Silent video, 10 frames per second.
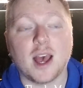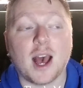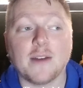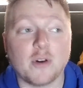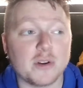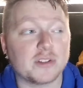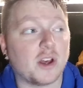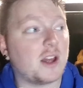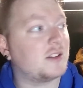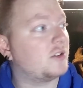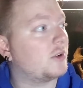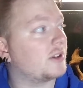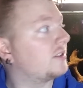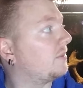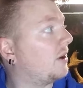I've always thought doing
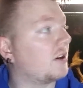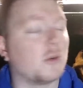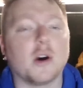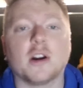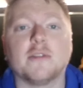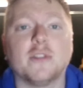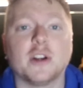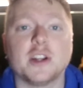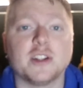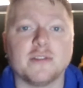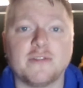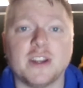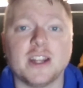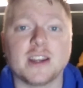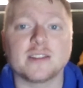some underwater footage and
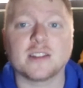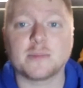feedings,